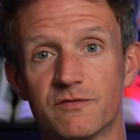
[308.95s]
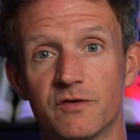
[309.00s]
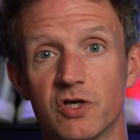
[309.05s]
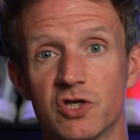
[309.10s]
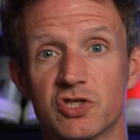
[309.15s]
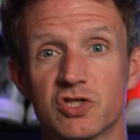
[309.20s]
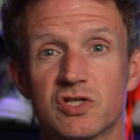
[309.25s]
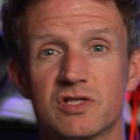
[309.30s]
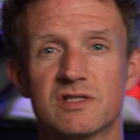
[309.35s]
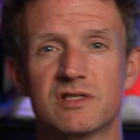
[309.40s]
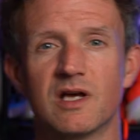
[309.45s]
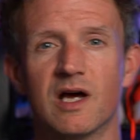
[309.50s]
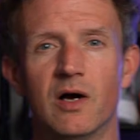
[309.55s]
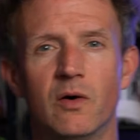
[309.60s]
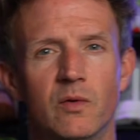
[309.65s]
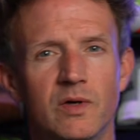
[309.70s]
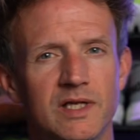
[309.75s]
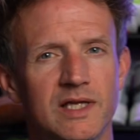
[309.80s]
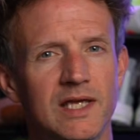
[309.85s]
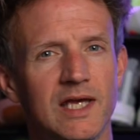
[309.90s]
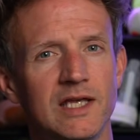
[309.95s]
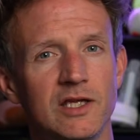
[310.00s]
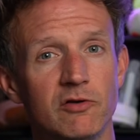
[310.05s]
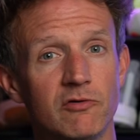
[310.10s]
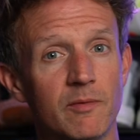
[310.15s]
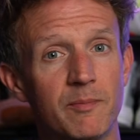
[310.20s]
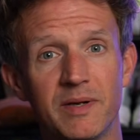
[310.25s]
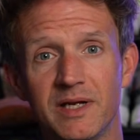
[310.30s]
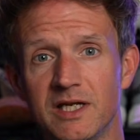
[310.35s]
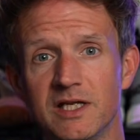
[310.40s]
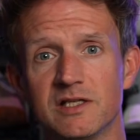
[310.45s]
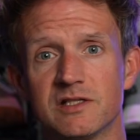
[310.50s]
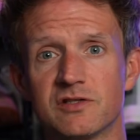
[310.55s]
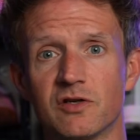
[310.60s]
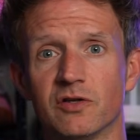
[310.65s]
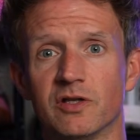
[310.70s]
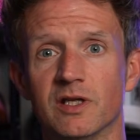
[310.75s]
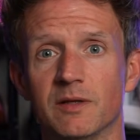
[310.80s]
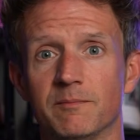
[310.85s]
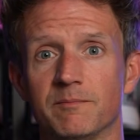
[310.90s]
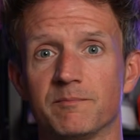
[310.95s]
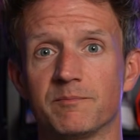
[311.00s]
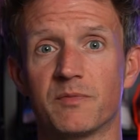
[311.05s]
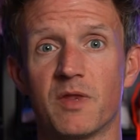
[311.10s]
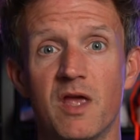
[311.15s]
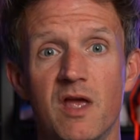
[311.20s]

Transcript: versions, I want to get your opinions on them.